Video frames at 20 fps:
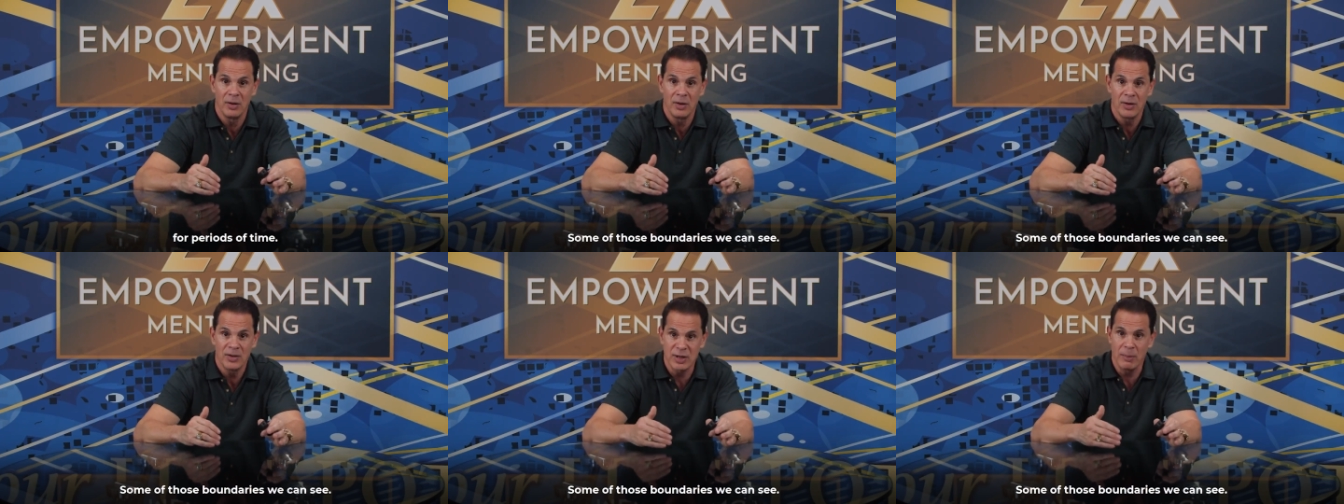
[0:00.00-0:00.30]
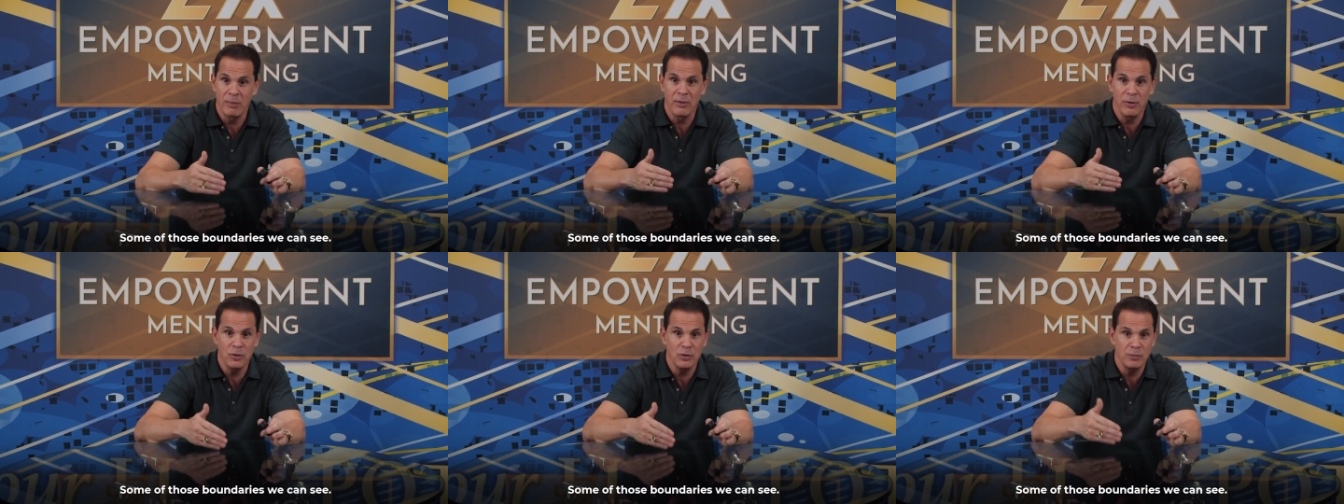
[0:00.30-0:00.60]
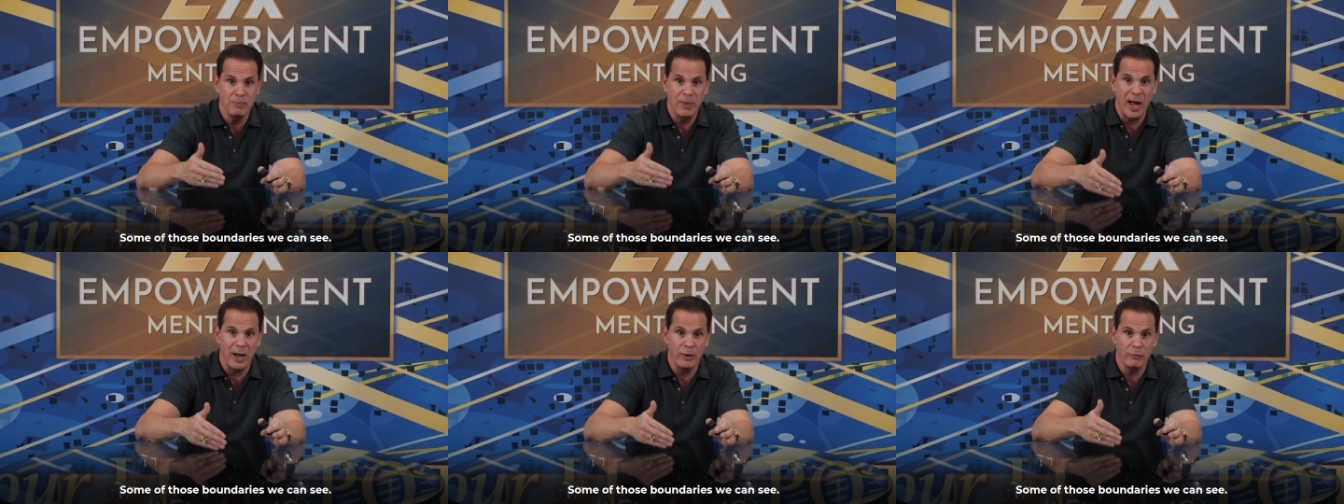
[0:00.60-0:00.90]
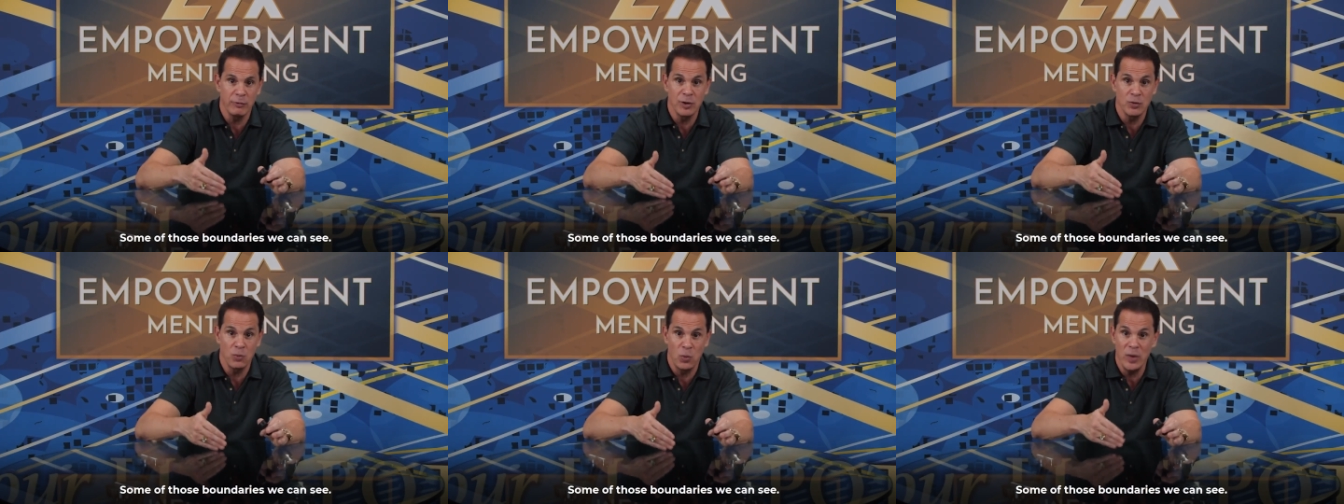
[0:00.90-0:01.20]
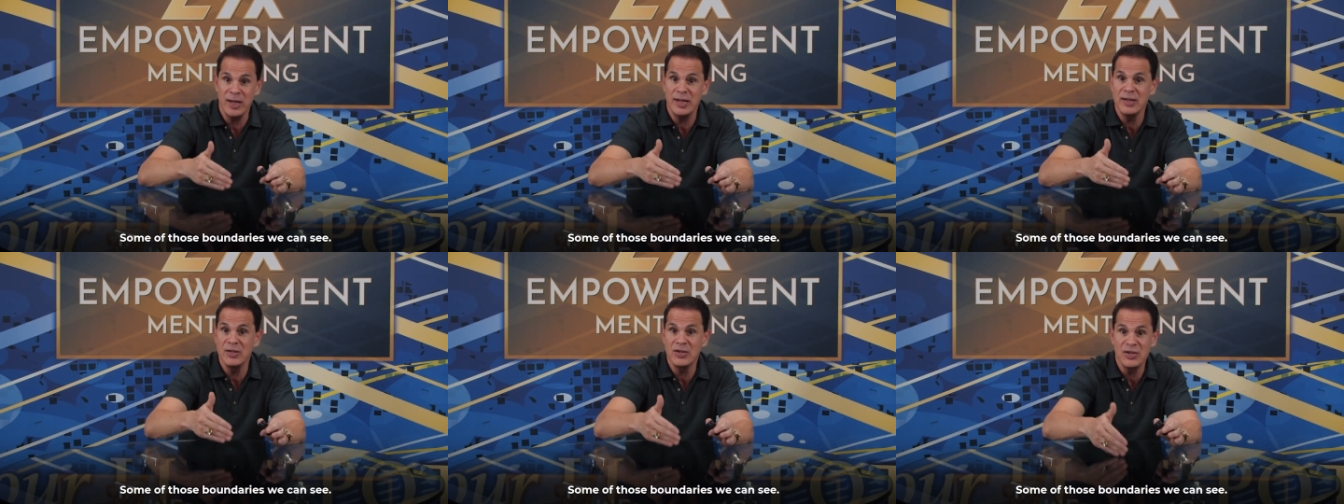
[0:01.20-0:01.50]
Some of those boundaries
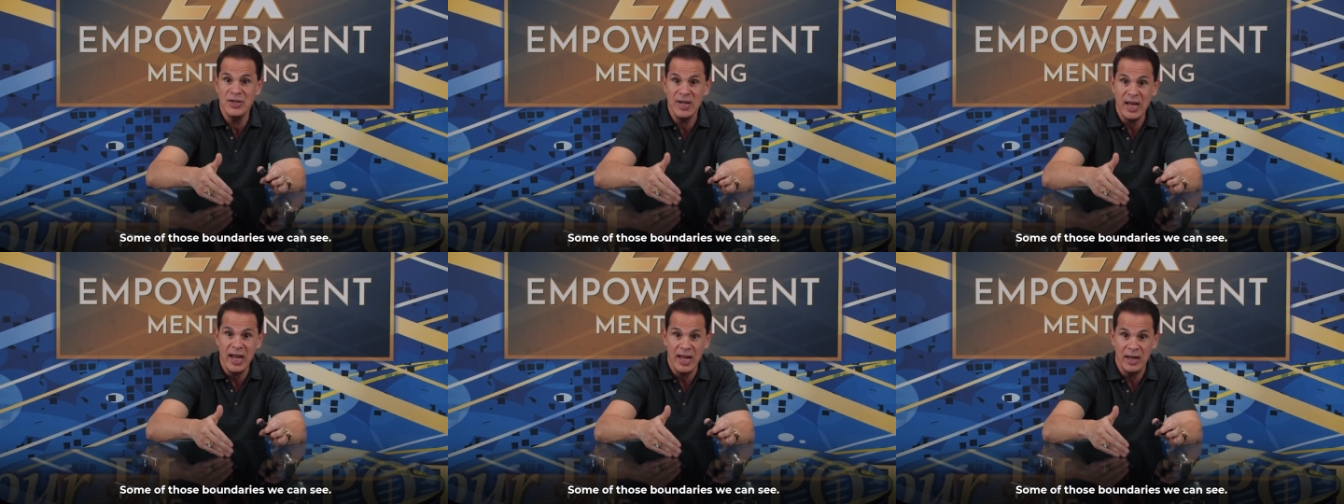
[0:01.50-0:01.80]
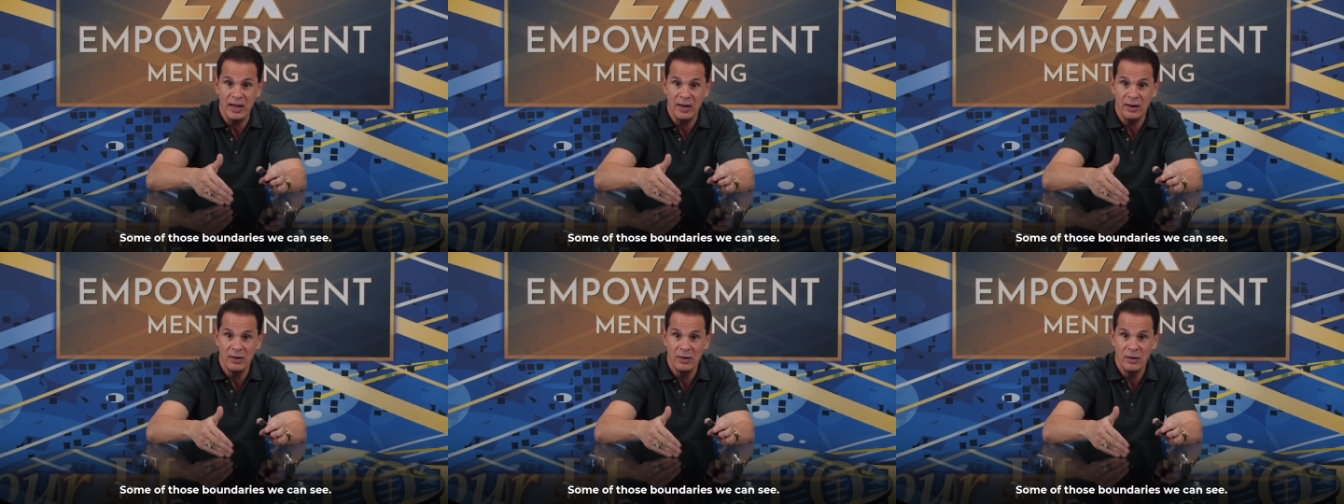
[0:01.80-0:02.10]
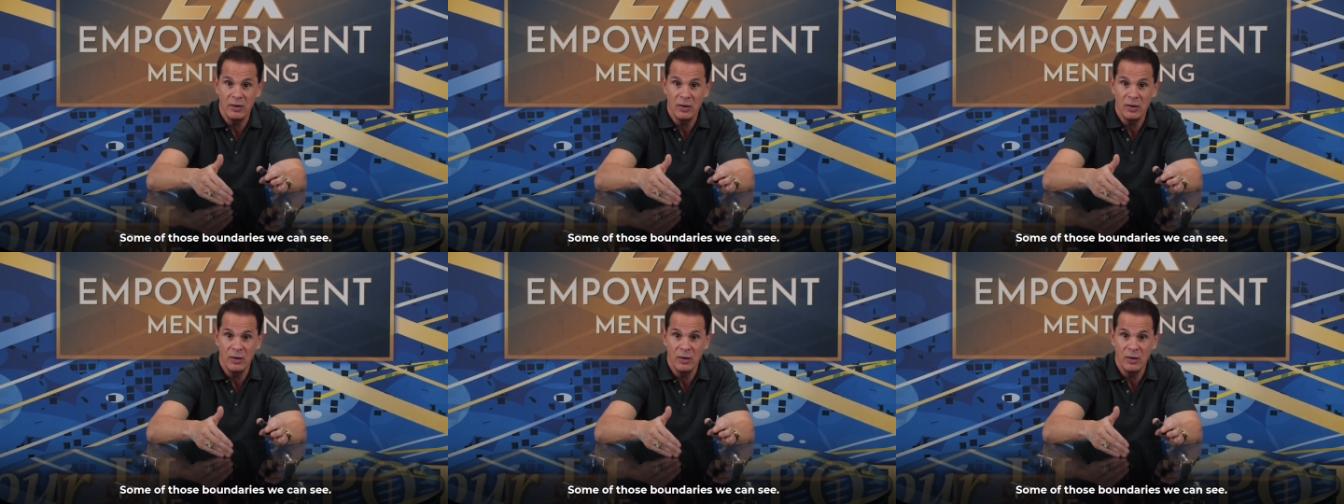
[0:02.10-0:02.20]
we can see.